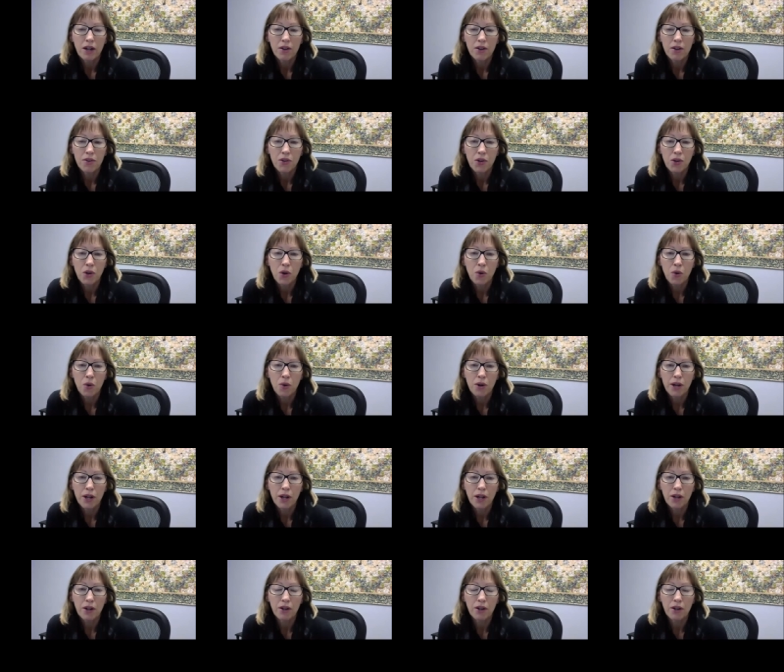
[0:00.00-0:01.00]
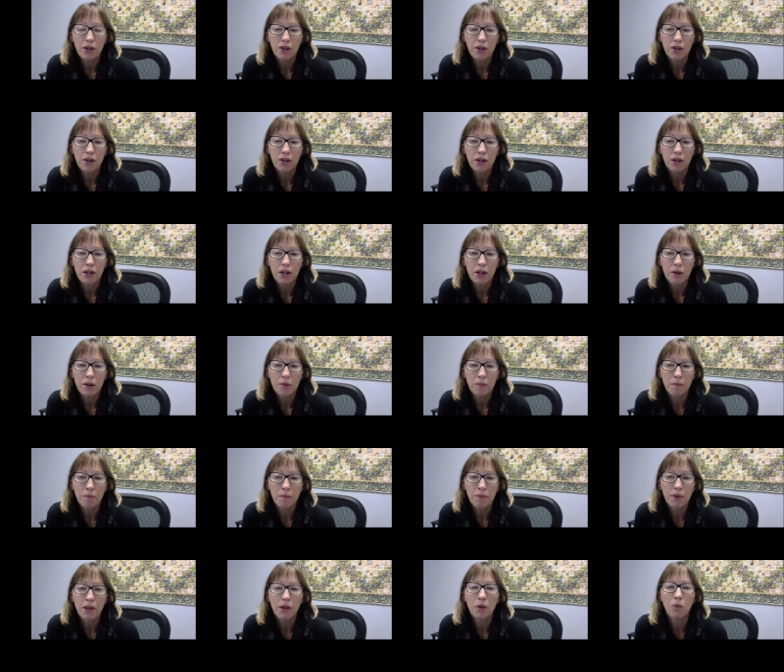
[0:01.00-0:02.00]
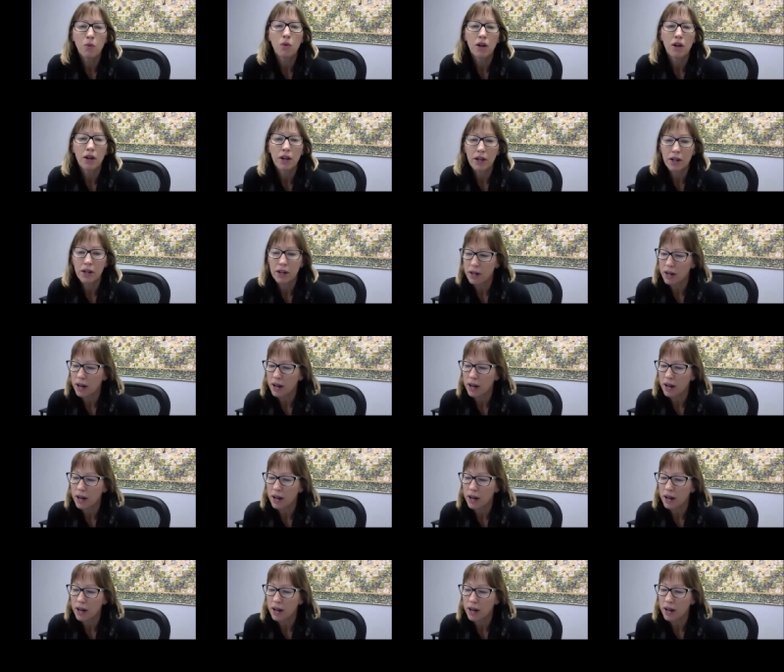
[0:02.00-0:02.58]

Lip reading: So it could, and